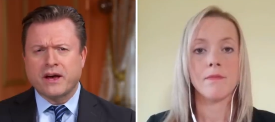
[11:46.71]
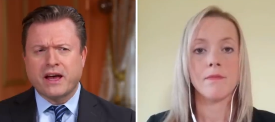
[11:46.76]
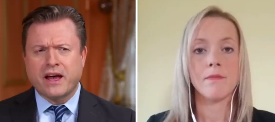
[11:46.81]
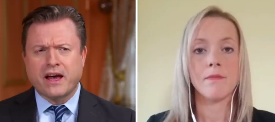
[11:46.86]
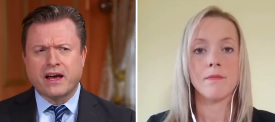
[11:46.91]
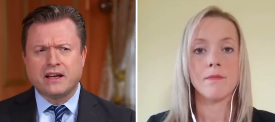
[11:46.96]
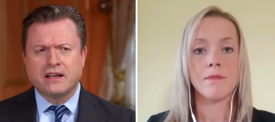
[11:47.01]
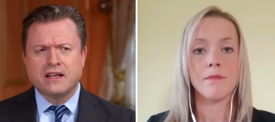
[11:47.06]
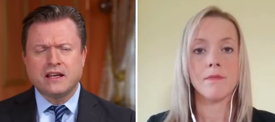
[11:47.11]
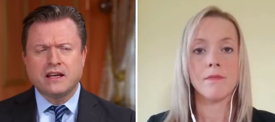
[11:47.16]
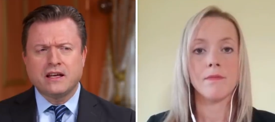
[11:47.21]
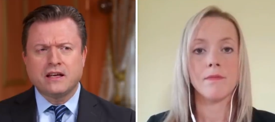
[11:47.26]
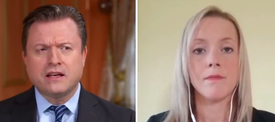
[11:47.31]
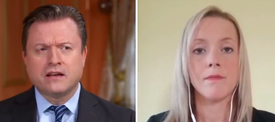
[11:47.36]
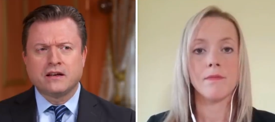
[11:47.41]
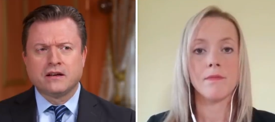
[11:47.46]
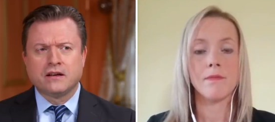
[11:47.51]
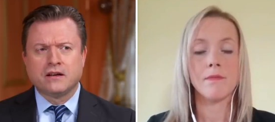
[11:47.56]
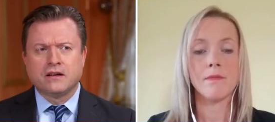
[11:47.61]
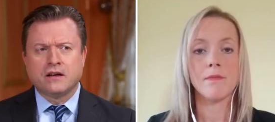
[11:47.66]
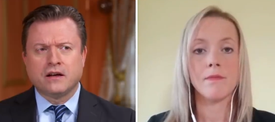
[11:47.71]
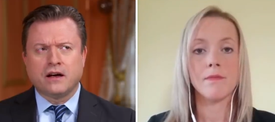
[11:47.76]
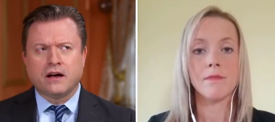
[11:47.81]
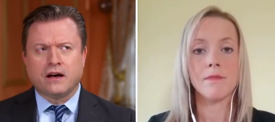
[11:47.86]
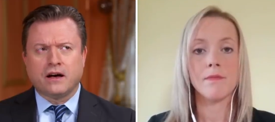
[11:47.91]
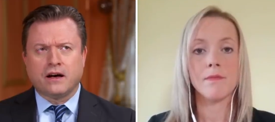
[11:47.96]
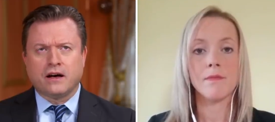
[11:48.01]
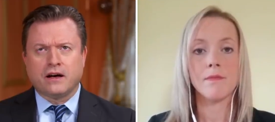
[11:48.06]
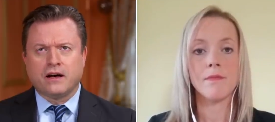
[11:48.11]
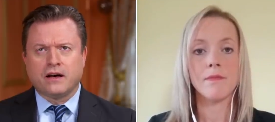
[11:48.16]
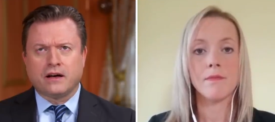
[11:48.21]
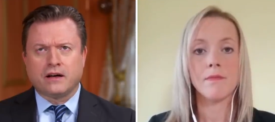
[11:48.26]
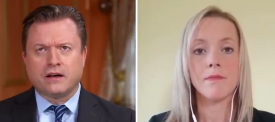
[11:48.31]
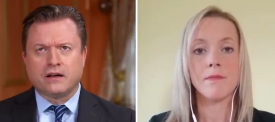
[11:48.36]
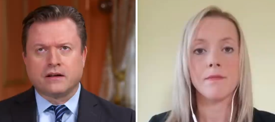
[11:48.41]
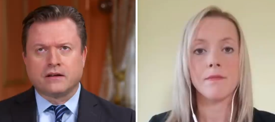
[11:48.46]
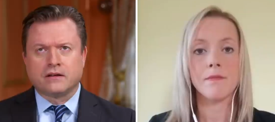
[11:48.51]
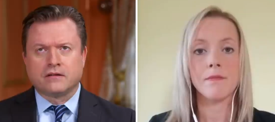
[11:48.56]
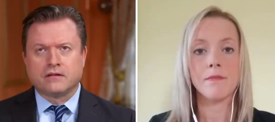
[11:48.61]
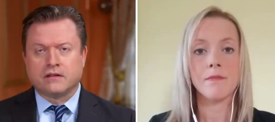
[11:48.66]
Speaker 1: the way, any,
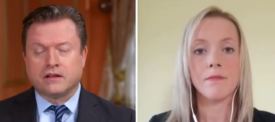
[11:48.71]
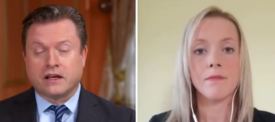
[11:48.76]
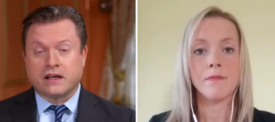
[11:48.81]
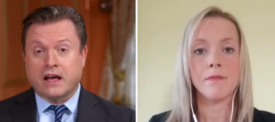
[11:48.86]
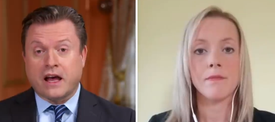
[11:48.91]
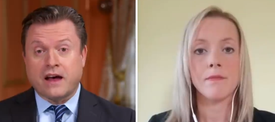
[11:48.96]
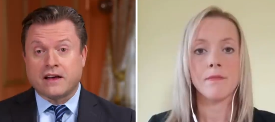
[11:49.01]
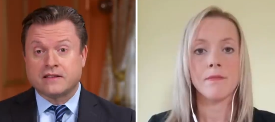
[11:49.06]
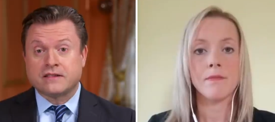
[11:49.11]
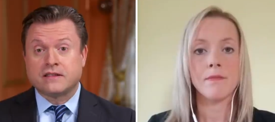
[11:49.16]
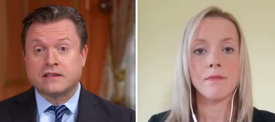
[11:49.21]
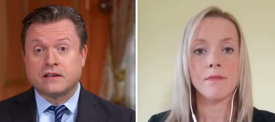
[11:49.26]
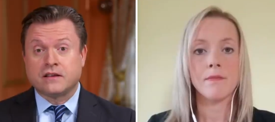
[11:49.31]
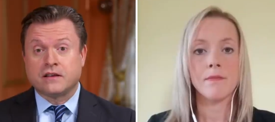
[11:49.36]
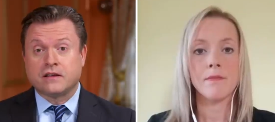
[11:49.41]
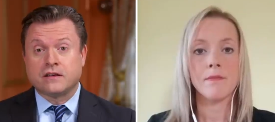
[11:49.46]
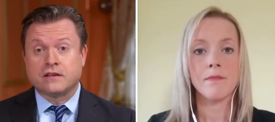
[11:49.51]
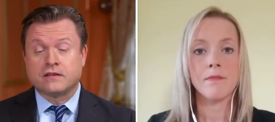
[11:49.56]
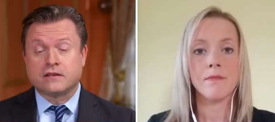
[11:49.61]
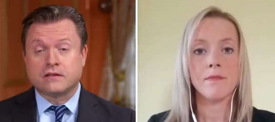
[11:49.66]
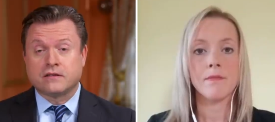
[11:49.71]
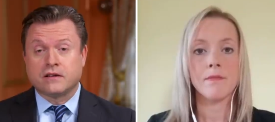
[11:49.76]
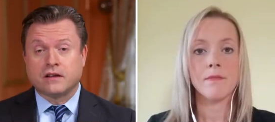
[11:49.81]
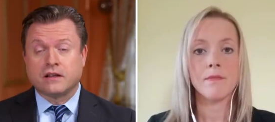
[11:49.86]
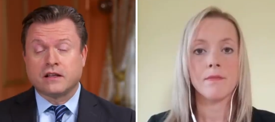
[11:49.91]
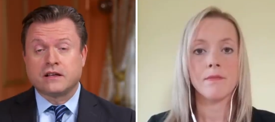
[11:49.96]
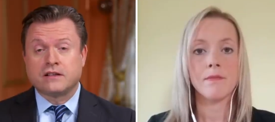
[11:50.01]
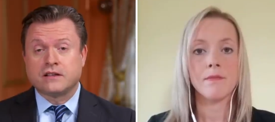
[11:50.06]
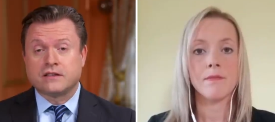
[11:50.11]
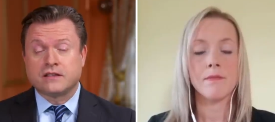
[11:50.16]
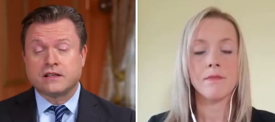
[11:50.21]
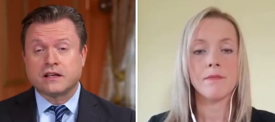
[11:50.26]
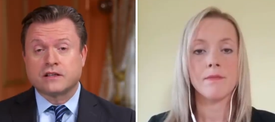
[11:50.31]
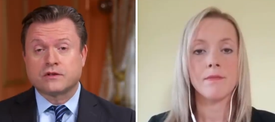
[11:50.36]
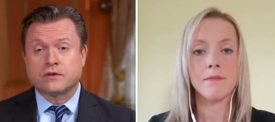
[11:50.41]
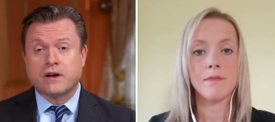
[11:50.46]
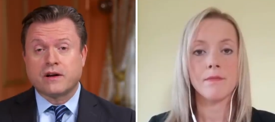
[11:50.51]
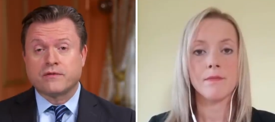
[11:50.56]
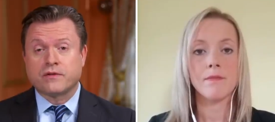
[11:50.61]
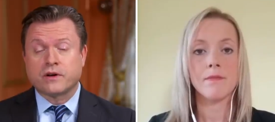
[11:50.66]
uh, like, has the alleged
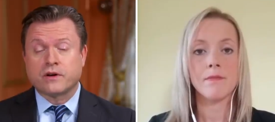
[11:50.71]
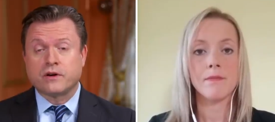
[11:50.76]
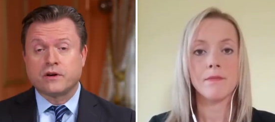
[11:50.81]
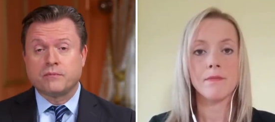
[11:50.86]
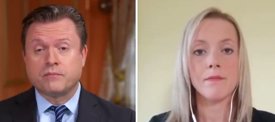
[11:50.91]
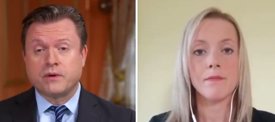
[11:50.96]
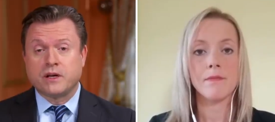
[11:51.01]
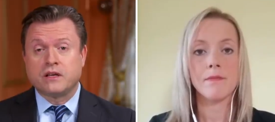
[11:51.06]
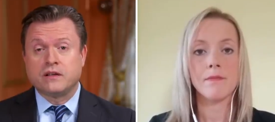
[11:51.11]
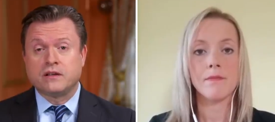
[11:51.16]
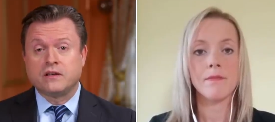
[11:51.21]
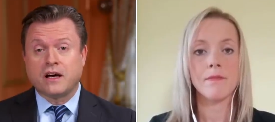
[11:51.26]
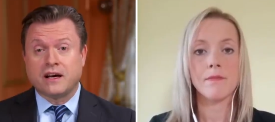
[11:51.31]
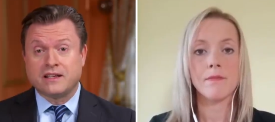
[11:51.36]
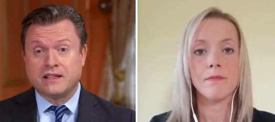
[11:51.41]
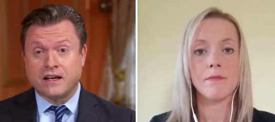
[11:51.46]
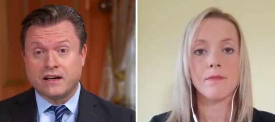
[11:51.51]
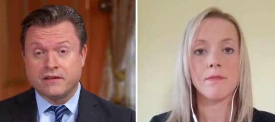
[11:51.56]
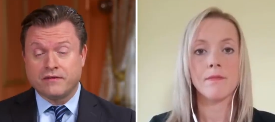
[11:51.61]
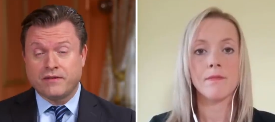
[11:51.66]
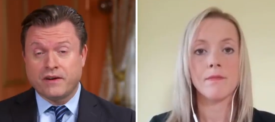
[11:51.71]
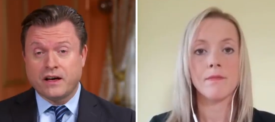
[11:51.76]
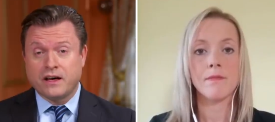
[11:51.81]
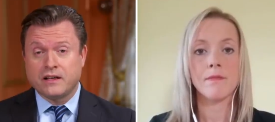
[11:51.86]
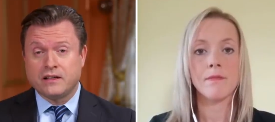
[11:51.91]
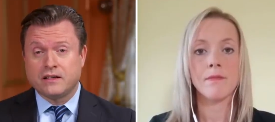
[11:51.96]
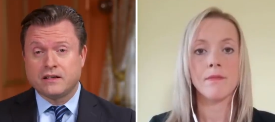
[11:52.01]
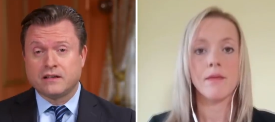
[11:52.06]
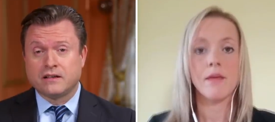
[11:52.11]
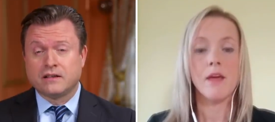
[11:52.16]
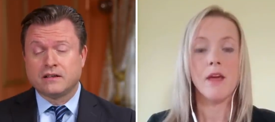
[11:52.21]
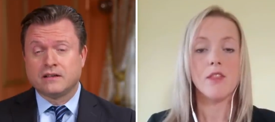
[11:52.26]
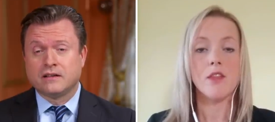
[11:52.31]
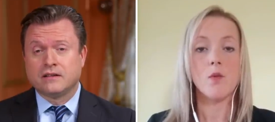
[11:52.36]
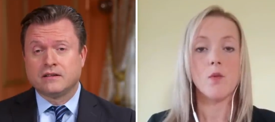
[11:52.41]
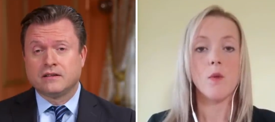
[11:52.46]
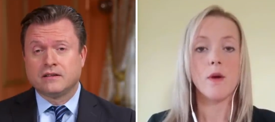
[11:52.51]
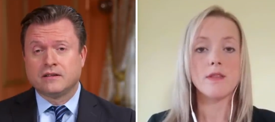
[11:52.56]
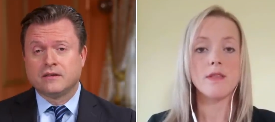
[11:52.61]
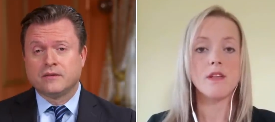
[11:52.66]
sex trafficker been identified?
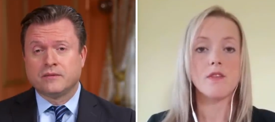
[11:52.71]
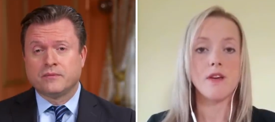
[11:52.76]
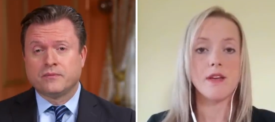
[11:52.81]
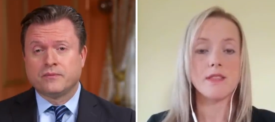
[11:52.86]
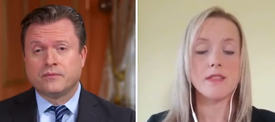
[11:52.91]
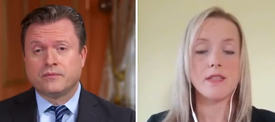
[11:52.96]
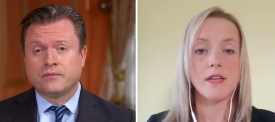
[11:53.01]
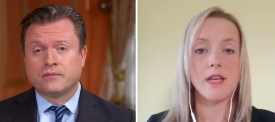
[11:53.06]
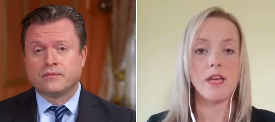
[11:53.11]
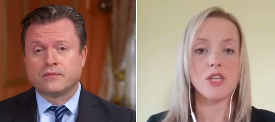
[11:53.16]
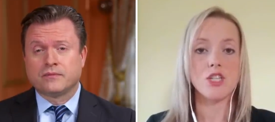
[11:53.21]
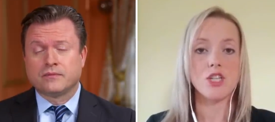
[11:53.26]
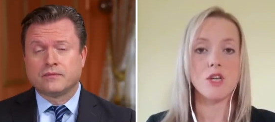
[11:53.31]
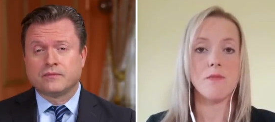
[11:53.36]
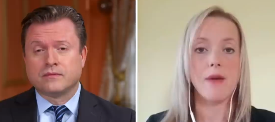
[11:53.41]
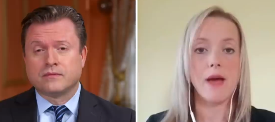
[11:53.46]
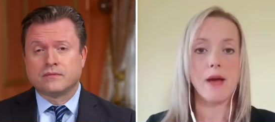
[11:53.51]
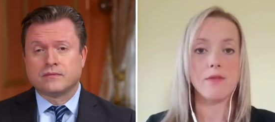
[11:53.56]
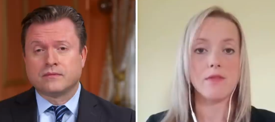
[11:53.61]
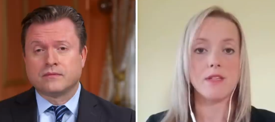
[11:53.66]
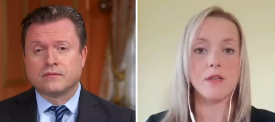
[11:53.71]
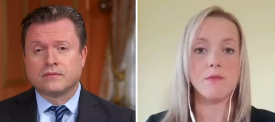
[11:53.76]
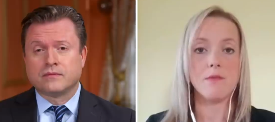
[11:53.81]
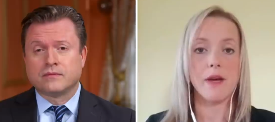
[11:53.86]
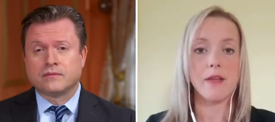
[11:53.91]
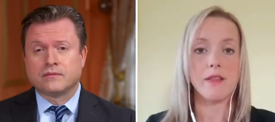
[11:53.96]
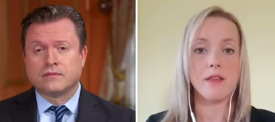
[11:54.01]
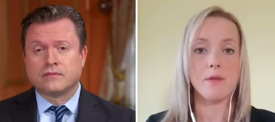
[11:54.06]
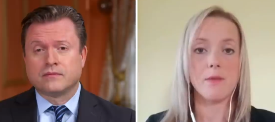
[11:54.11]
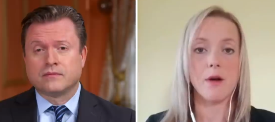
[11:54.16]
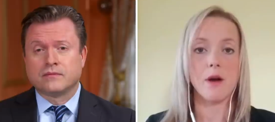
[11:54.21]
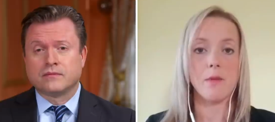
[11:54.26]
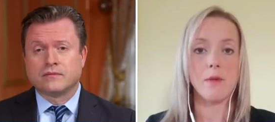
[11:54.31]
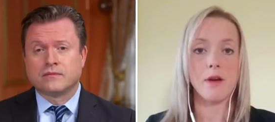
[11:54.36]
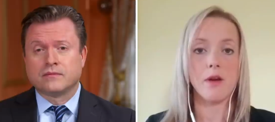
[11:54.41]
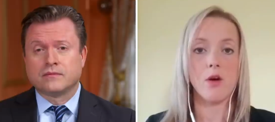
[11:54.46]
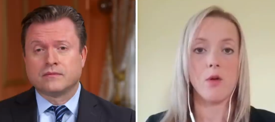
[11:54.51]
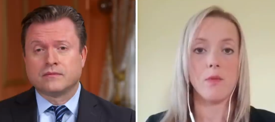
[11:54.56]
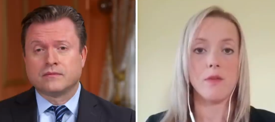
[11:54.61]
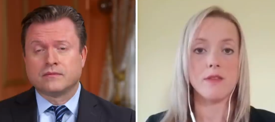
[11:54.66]
Speaker 2: There was an investigation mounted by the
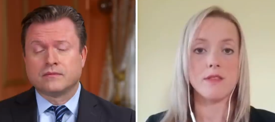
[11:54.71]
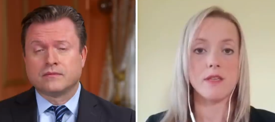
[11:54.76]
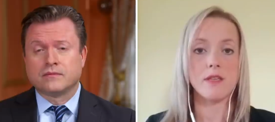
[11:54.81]
Department of